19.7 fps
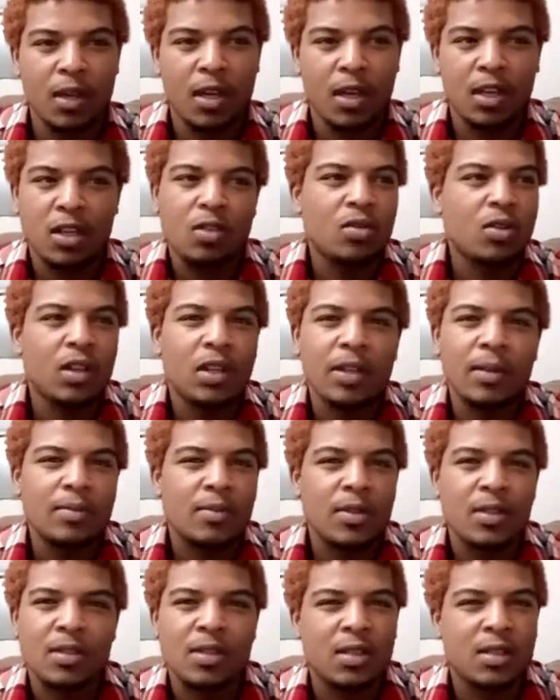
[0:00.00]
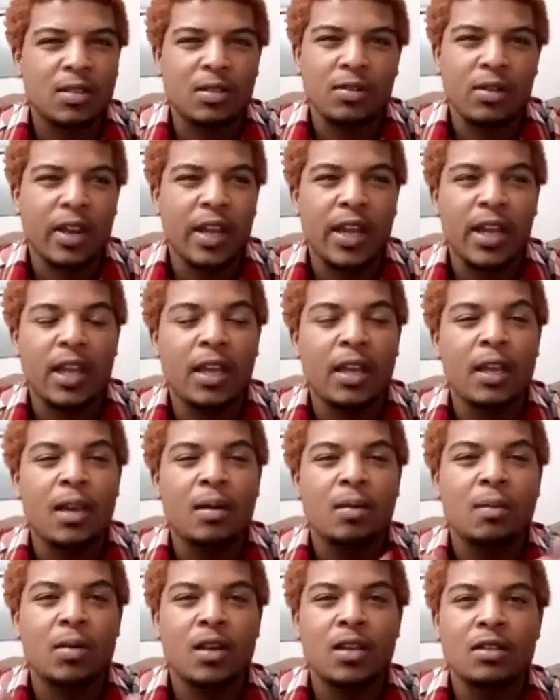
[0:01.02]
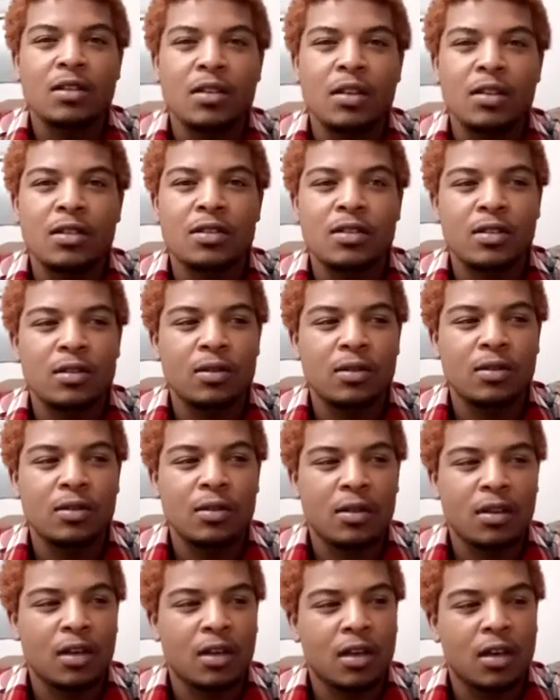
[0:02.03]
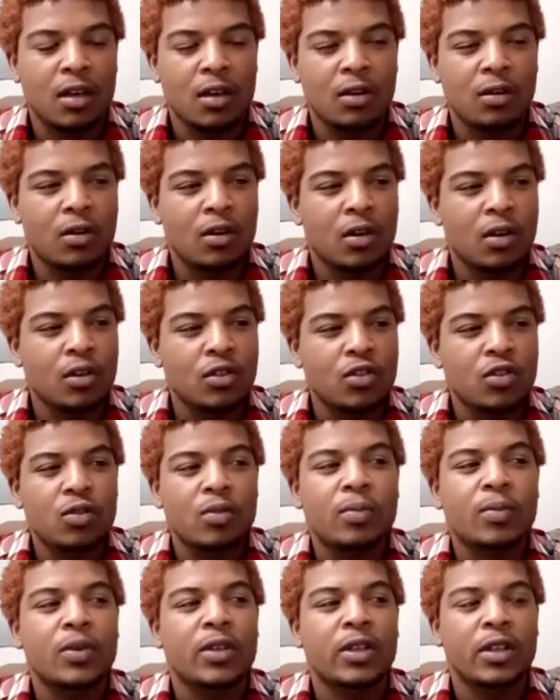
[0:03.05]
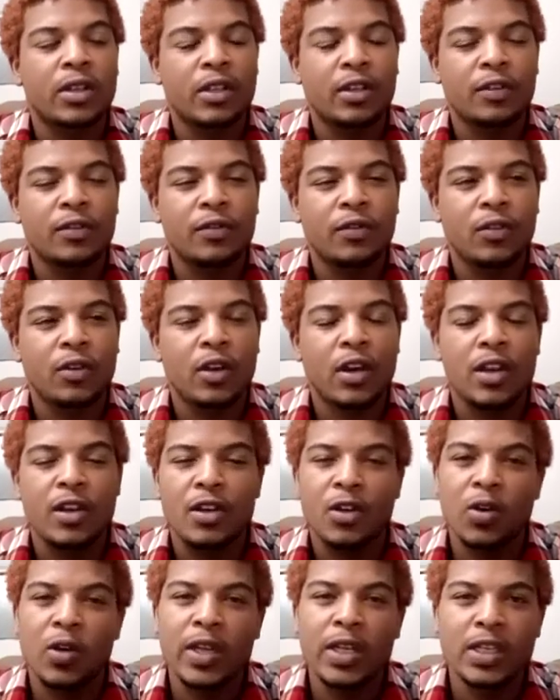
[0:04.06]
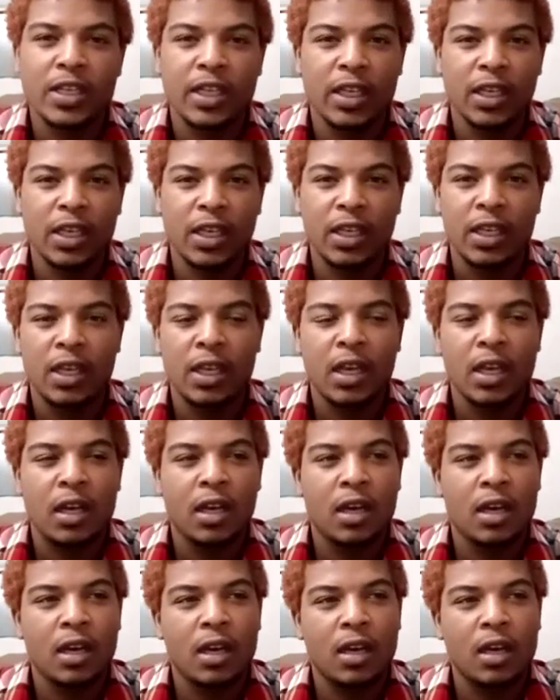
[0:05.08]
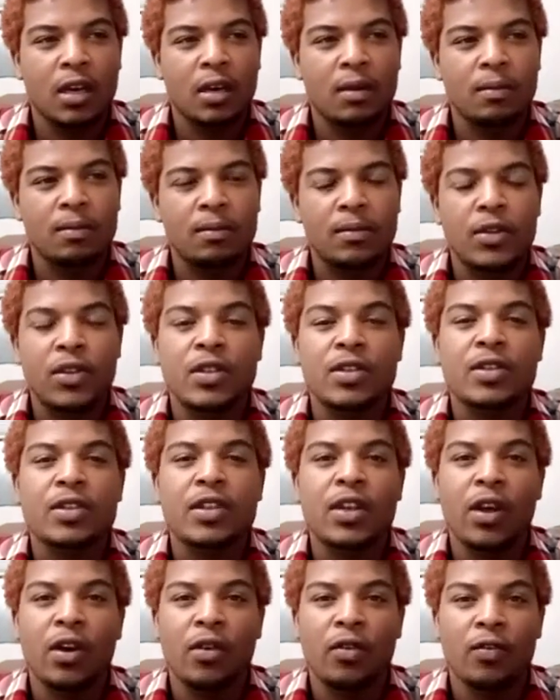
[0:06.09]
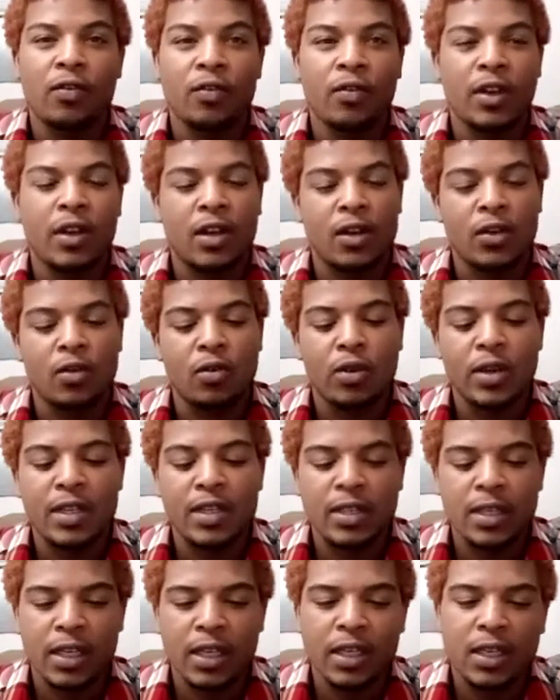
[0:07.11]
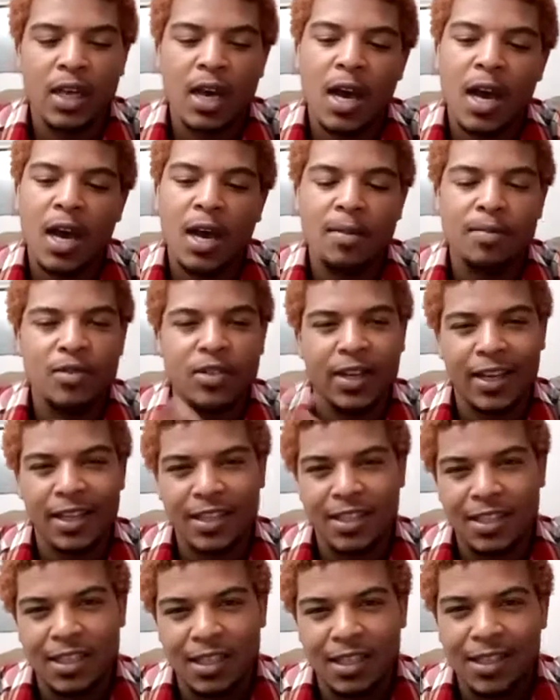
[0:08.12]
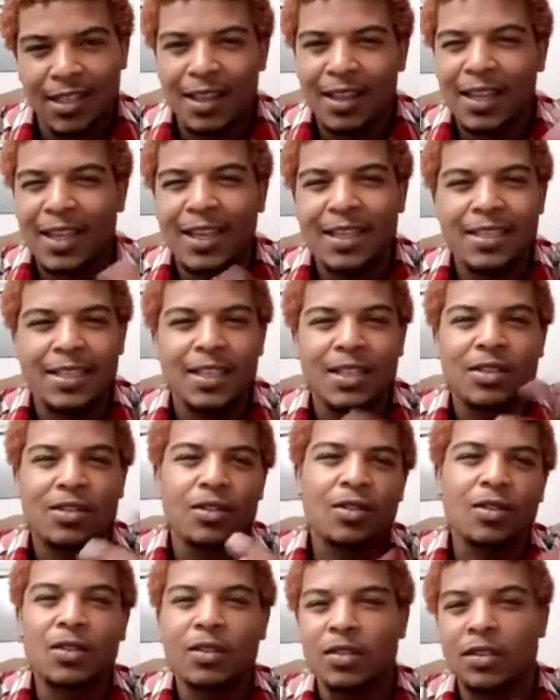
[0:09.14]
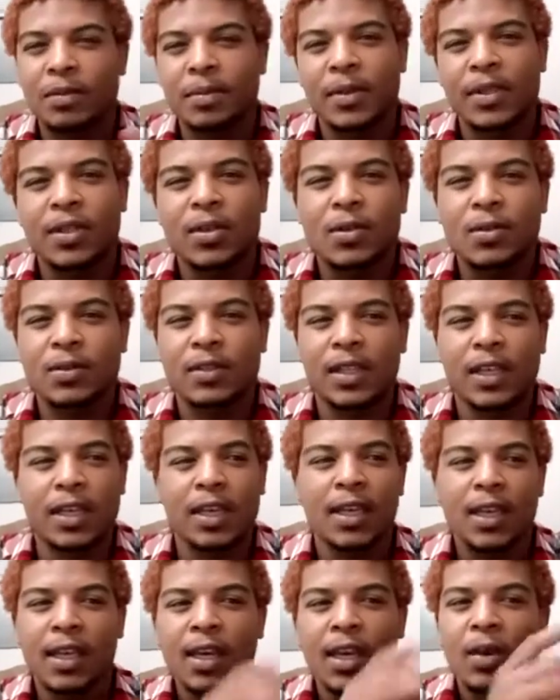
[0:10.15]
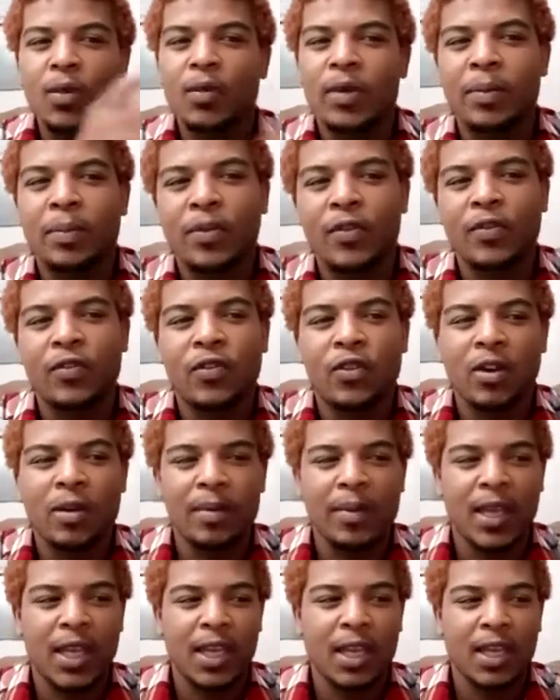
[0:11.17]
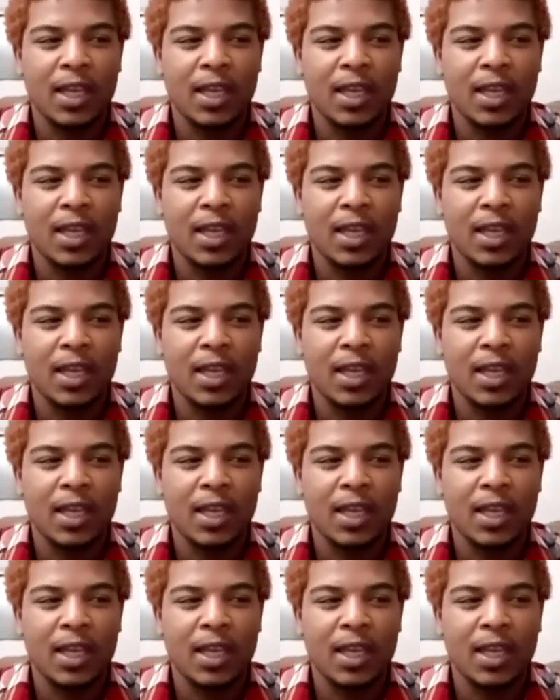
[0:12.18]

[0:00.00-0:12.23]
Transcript: Eucalyptus is great, but it's also super good for anointing yourself and anointing the objects and the things that you're going to be using when performing